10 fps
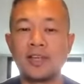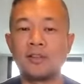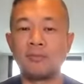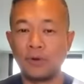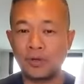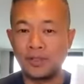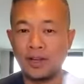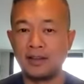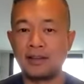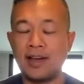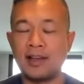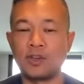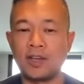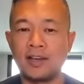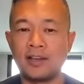get their books done to
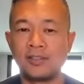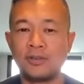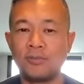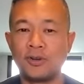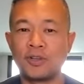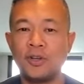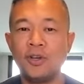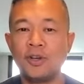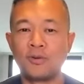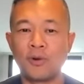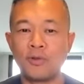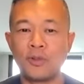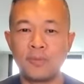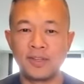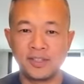educate consumers, grow
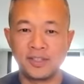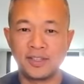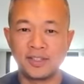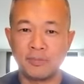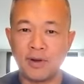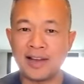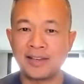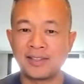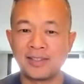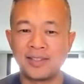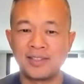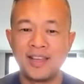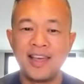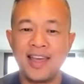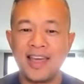their businesses and practices,
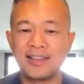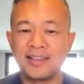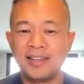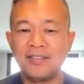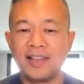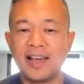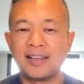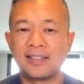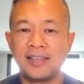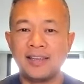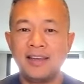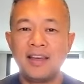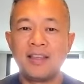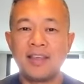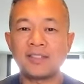and to leave a legacy.
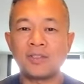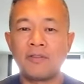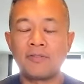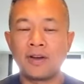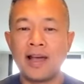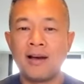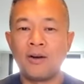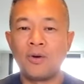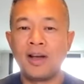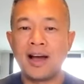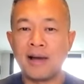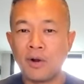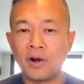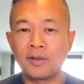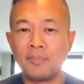That's all for now. I'm
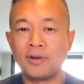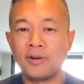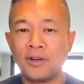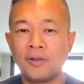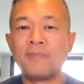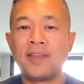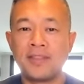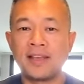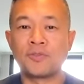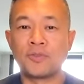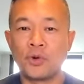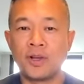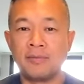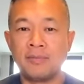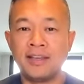Mark Imperial, and thanks for
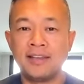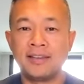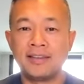joining me.